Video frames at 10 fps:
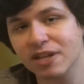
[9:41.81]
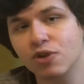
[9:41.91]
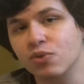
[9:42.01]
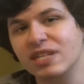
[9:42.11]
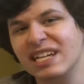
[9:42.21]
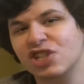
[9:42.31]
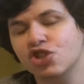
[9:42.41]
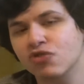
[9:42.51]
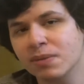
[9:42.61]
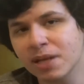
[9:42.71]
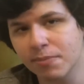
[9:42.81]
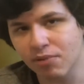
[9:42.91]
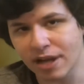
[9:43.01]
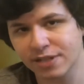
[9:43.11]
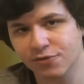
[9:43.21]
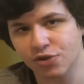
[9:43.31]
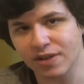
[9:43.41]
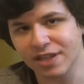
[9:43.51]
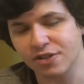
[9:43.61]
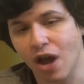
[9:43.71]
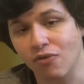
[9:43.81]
who was extremely impressive during this